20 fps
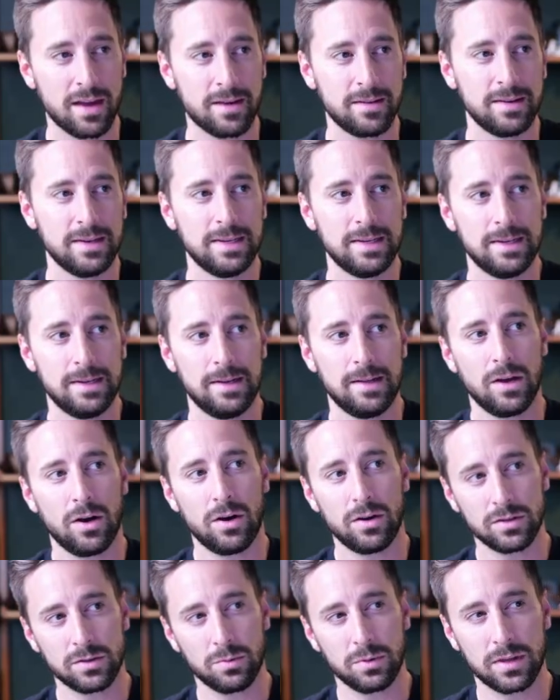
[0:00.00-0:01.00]
that.
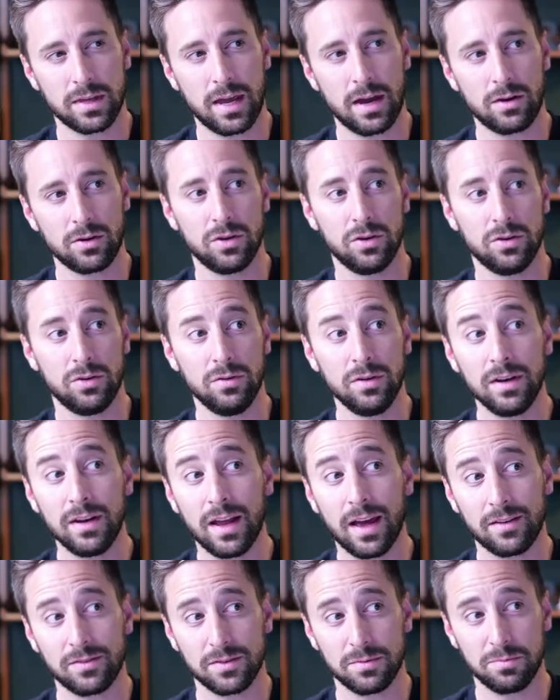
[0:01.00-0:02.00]
Also with calc, you do need
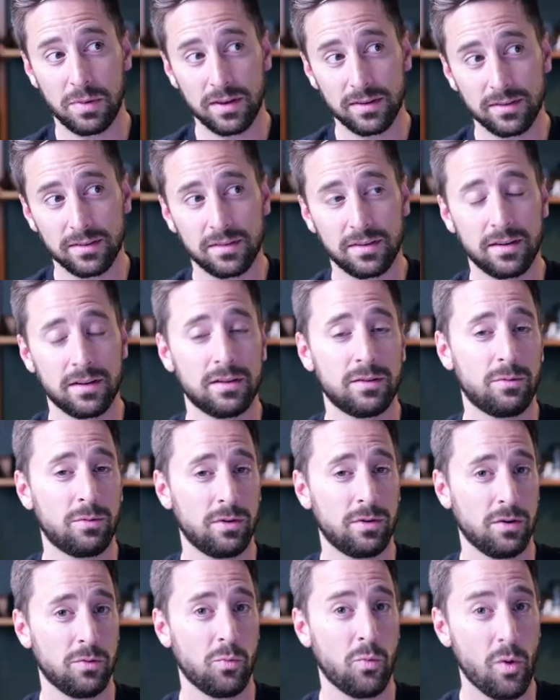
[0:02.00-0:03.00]
to have spaces here
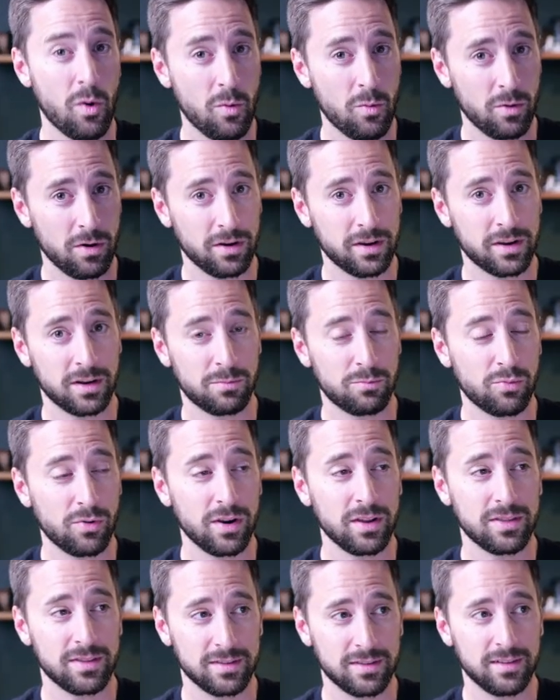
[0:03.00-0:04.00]
or it won't work, it'll
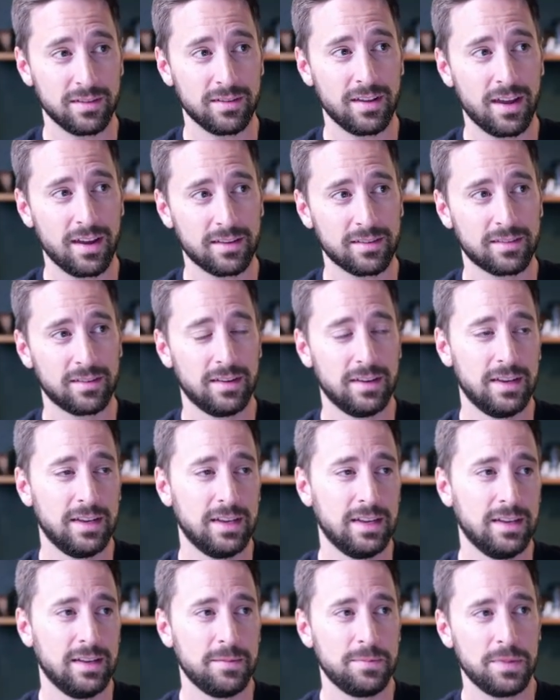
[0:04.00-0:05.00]
break the syntax.
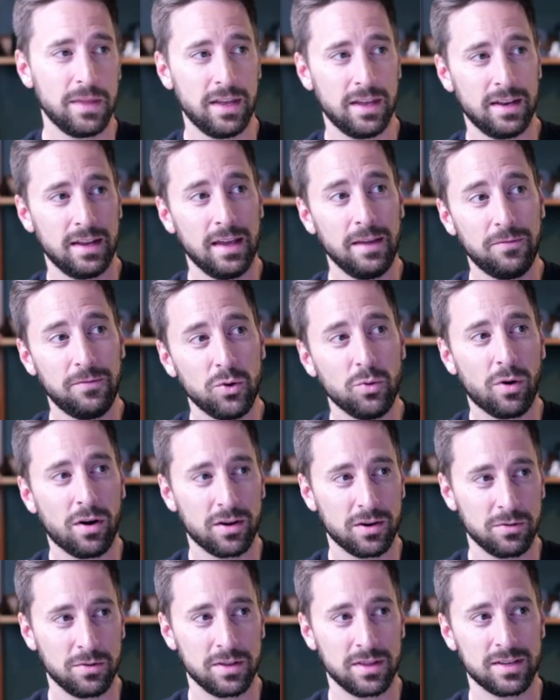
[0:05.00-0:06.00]
And if you
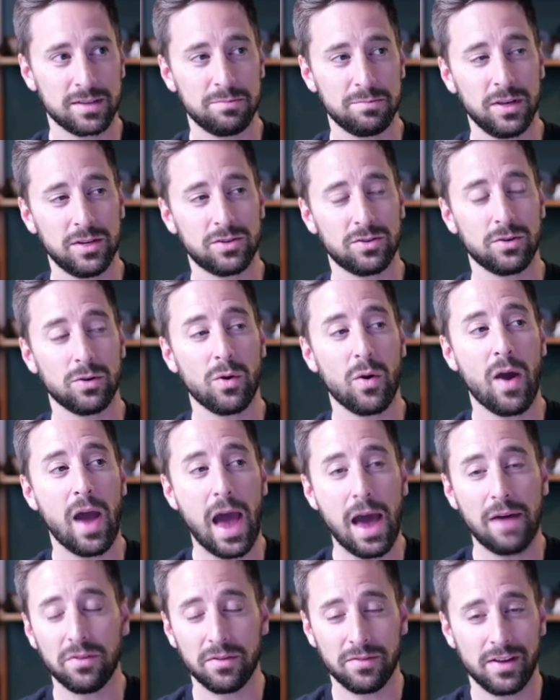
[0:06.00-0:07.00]
are doing this, make sure you
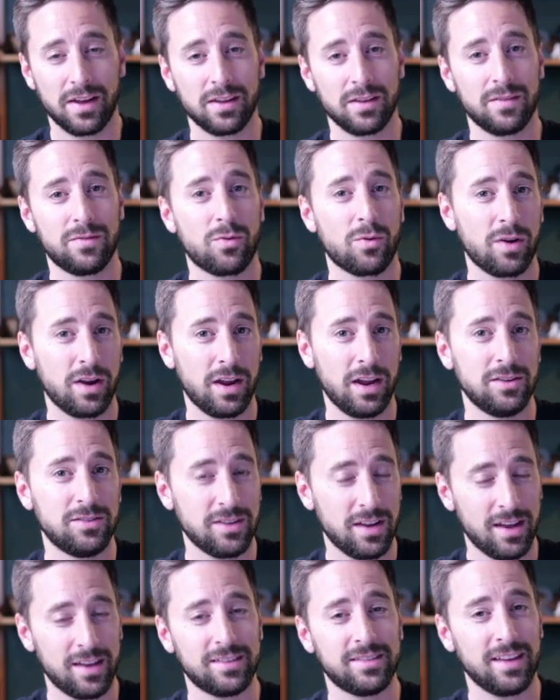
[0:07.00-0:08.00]
have a value for
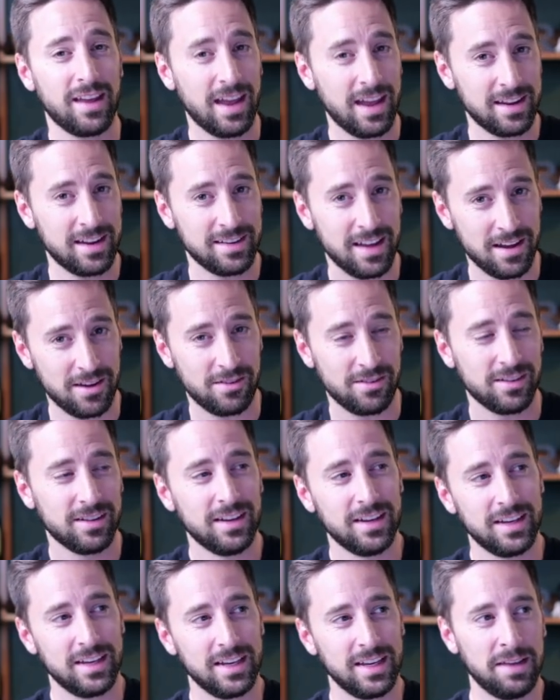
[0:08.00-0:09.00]
H, S, and L
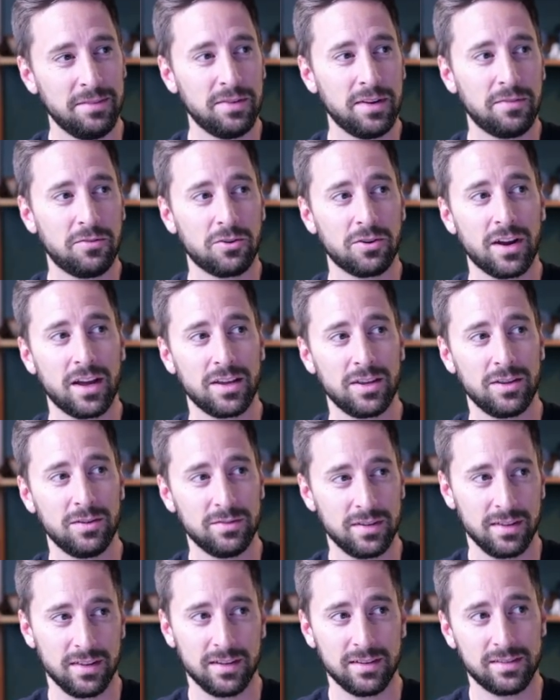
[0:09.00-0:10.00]
even if you're not
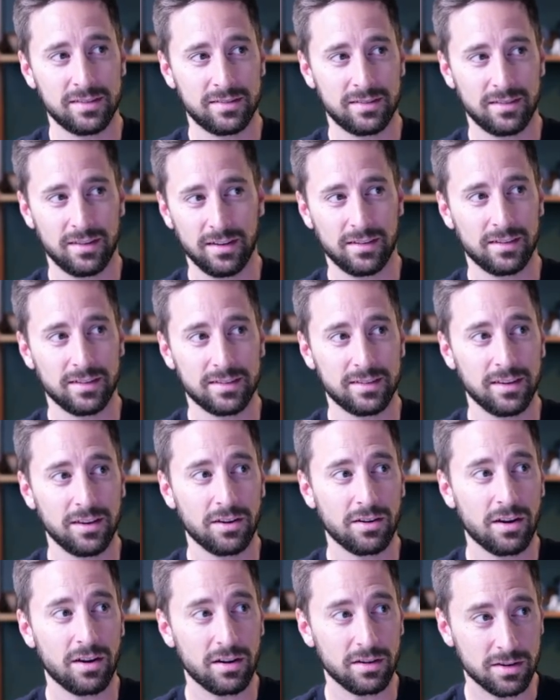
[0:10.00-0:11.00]
using this, like let's say
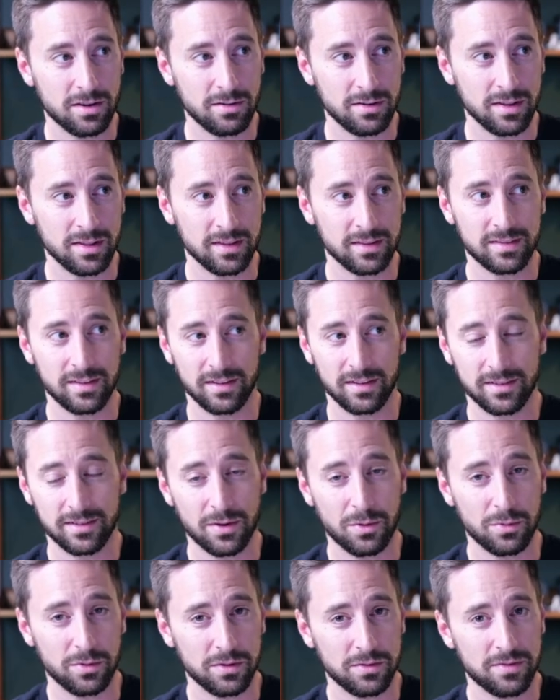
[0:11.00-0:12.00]
you're hard coding this, that's
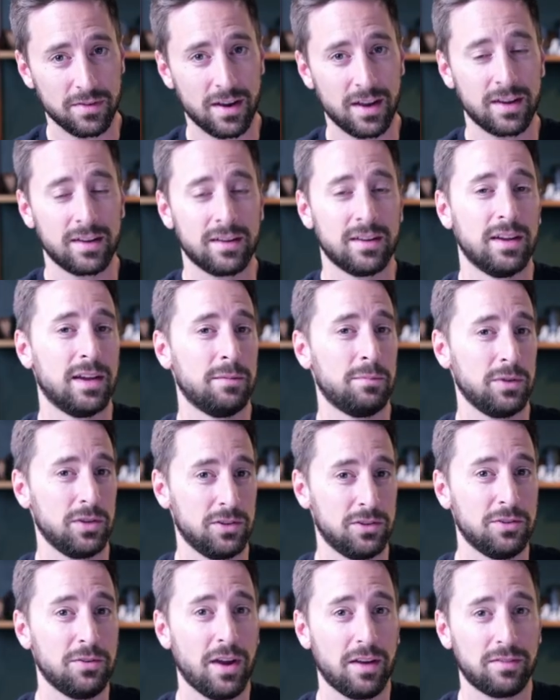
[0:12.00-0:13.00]
totally fine, but
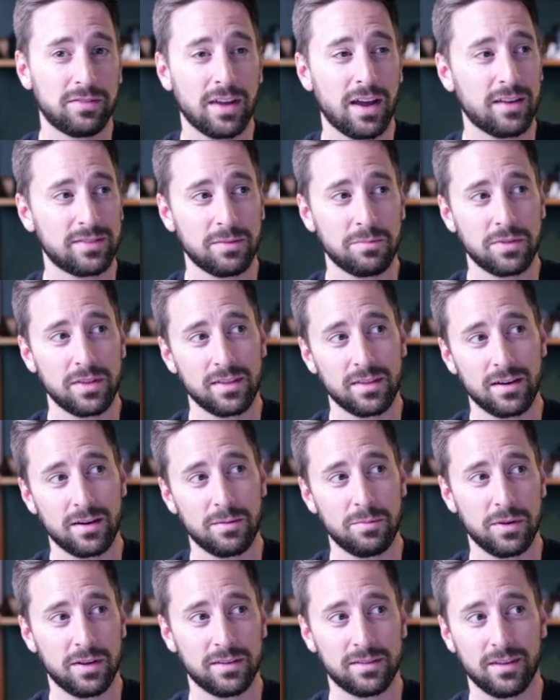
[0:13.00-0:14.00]
you do have to have something
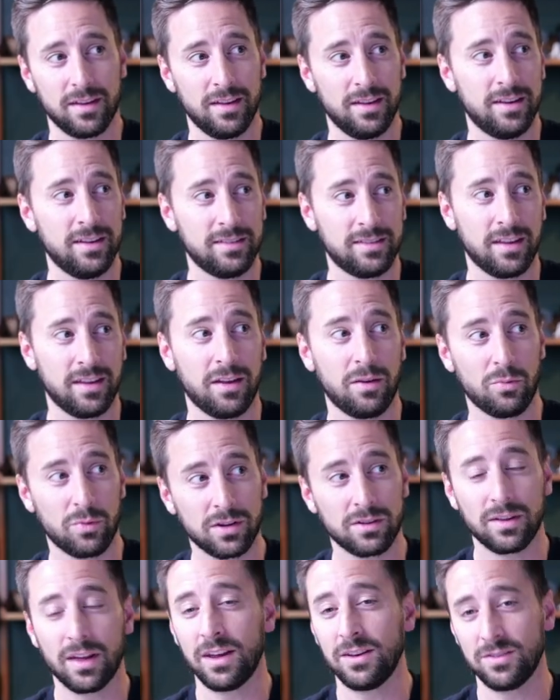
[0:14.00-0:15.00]
there because it is a
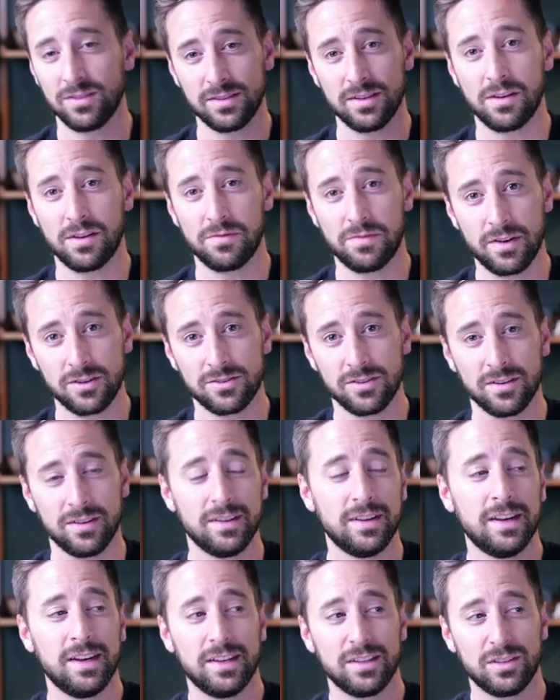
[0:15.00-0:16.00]
real HSL
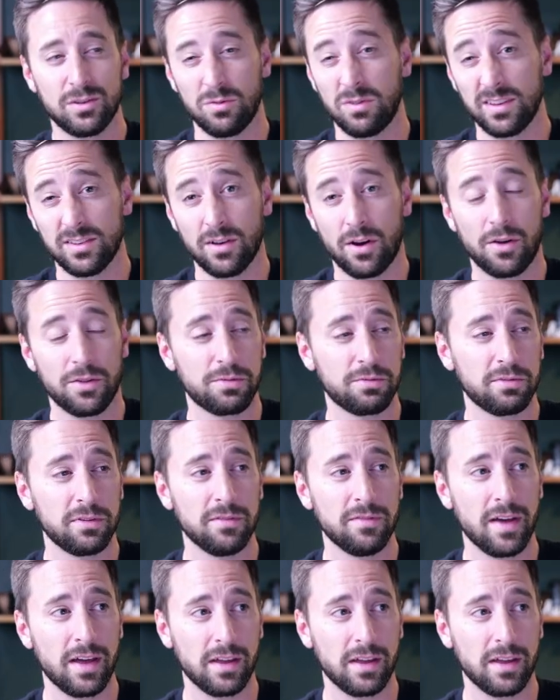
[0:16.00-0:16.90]
function, so it needs all three